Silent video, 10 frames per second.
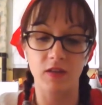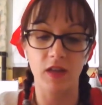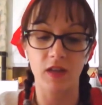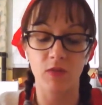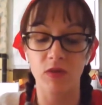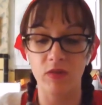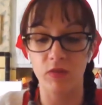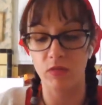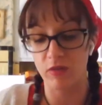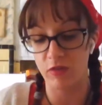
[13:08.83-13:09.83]
dealing with someone
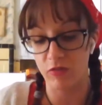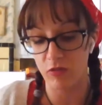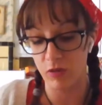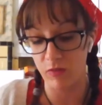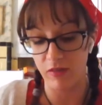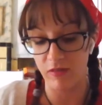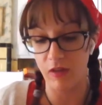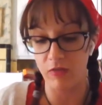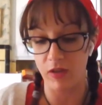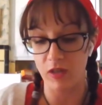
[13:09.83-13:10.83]
who's extremely
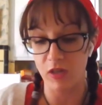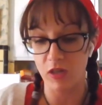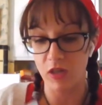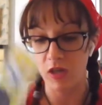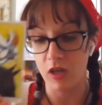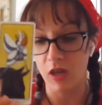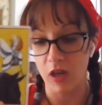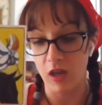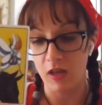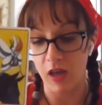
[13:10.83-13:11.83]
selfish.
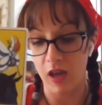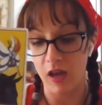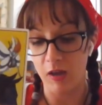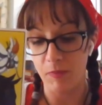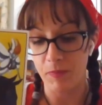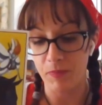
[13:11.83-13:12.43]
Yeah.